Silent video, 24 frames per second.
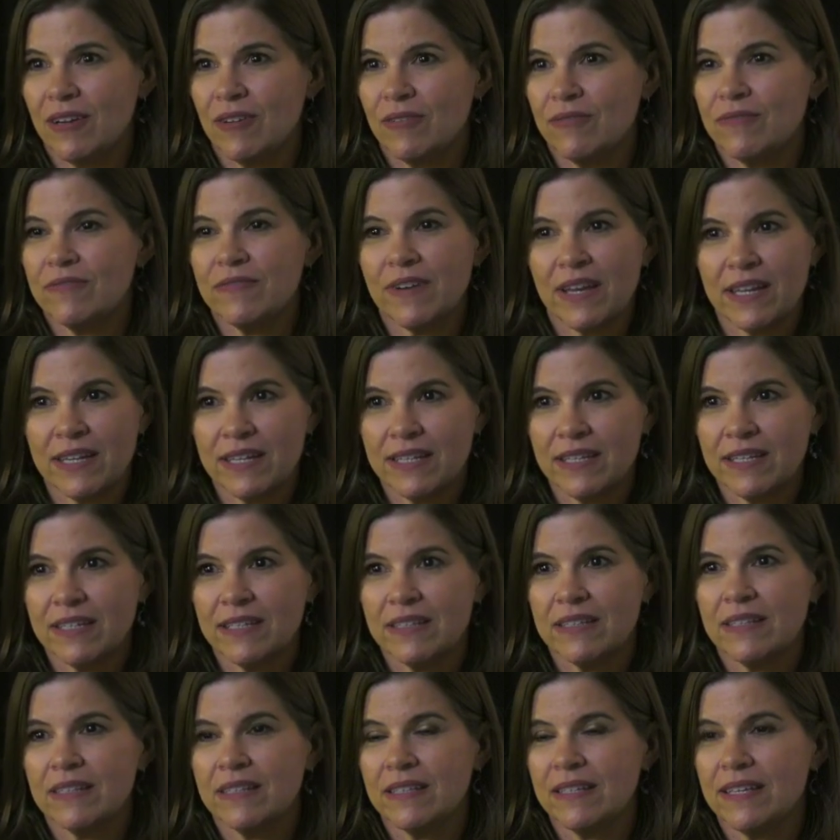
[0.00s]

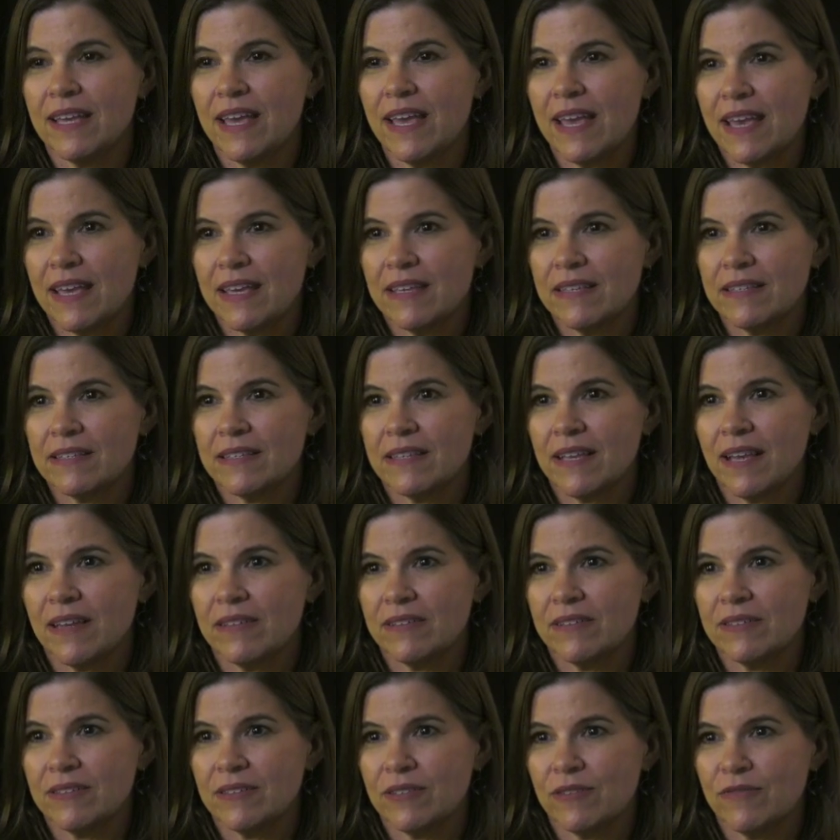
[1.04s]
fighting the gays
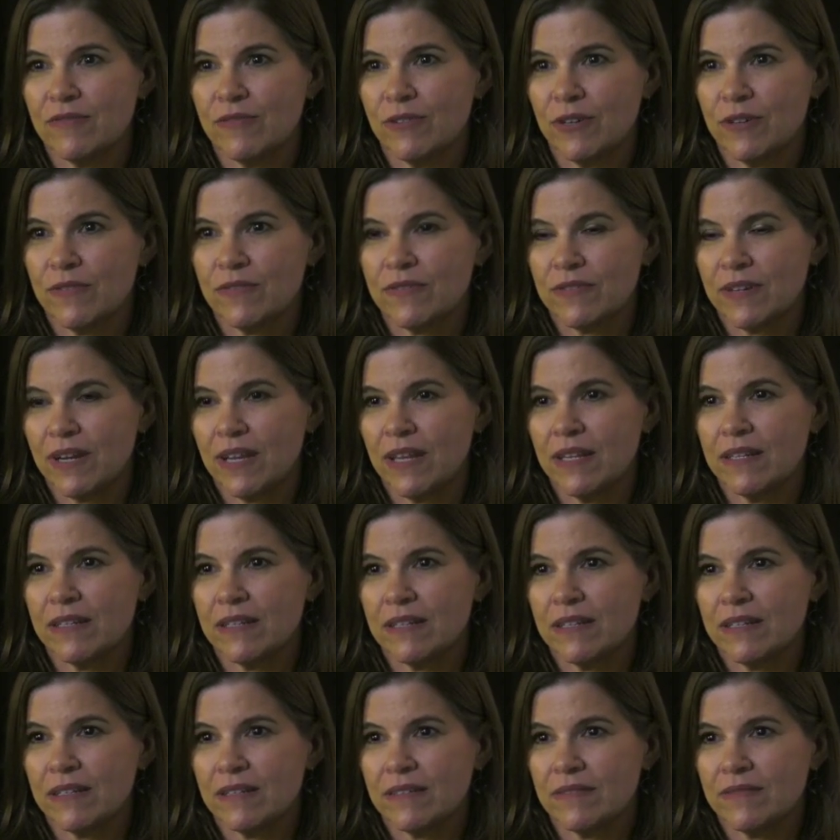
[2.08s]
out into the forefront
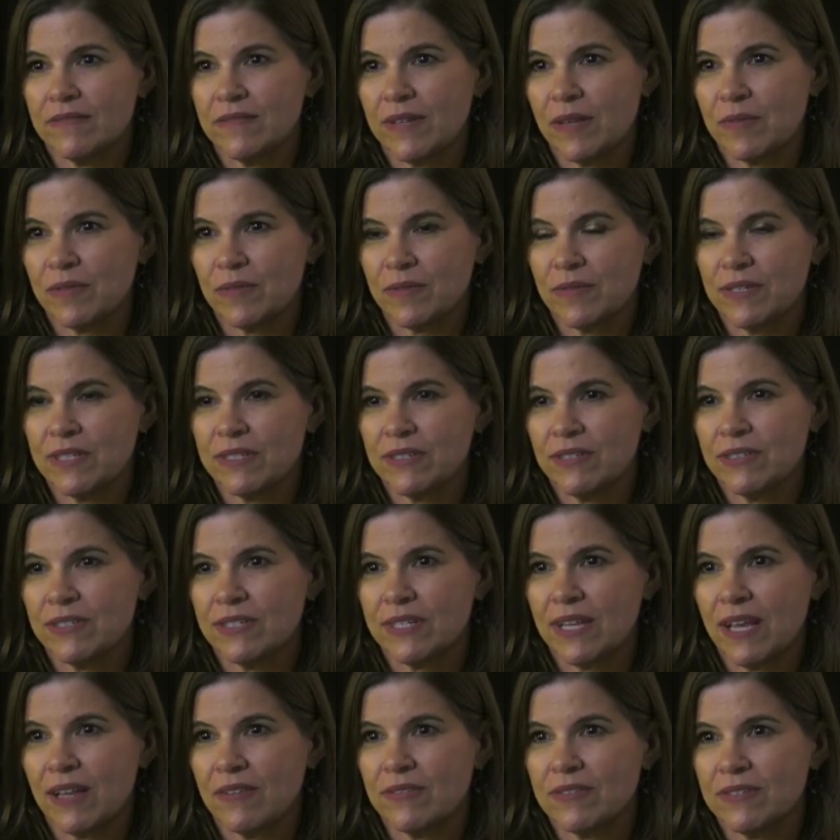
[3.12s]
of Family
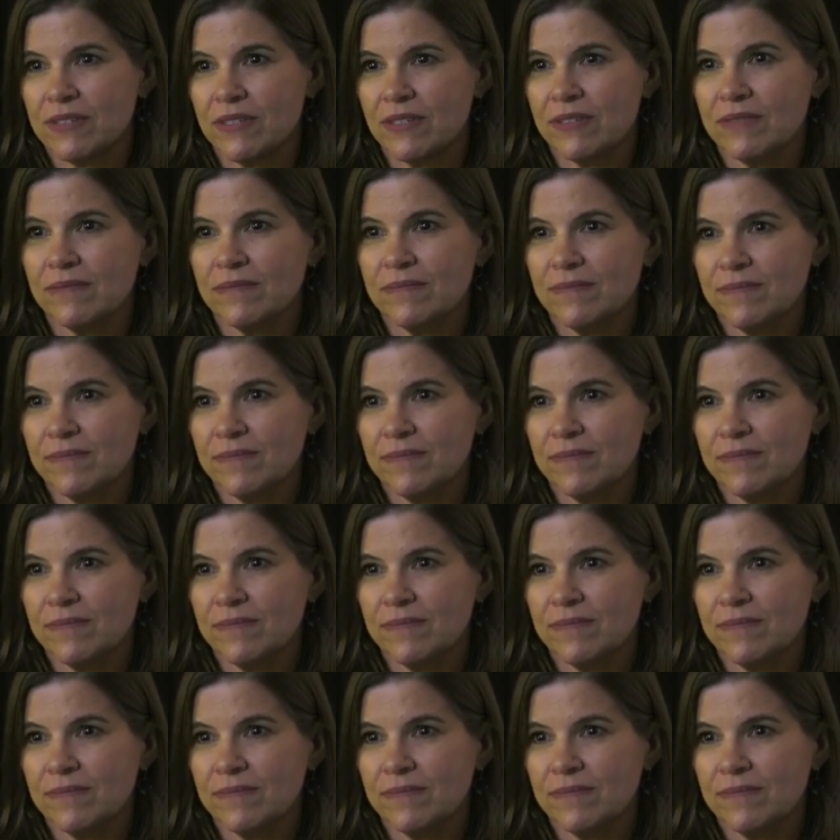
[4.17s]
Research Council.